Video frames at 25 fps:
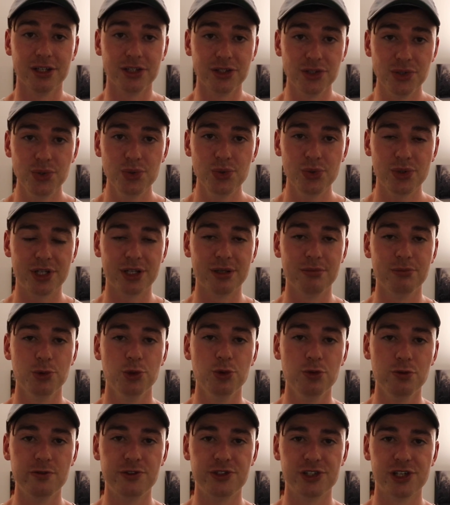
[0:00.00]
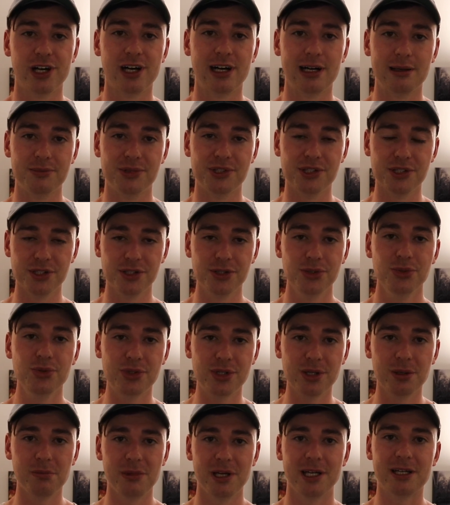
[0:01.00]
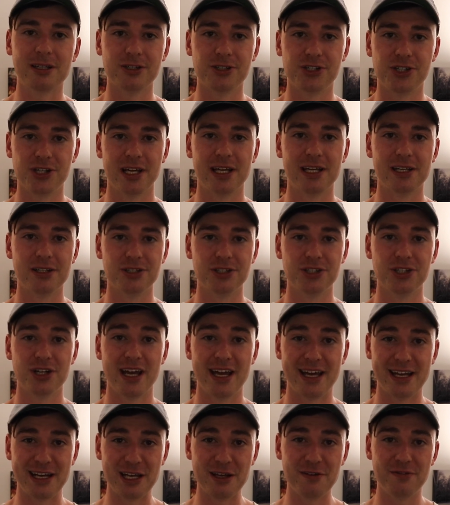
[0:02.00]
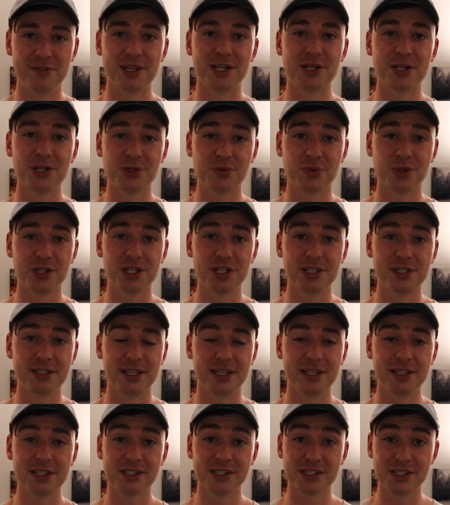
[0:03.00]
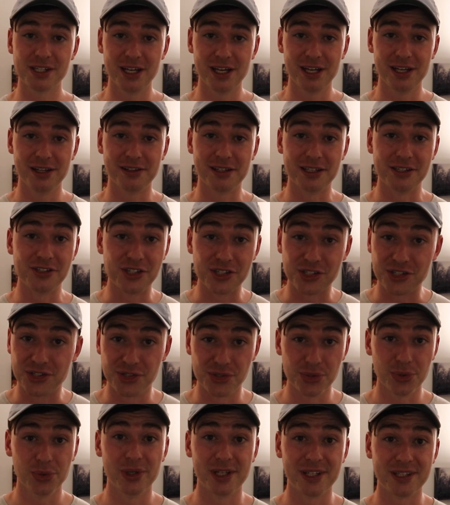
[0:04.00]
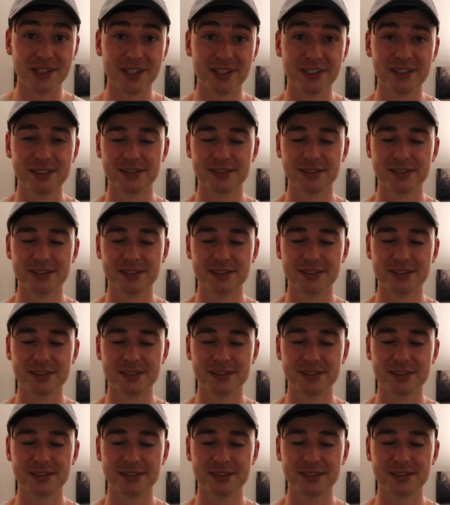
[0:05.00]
You can move jobs, you can make a change, and if that is what it takes, then just do it.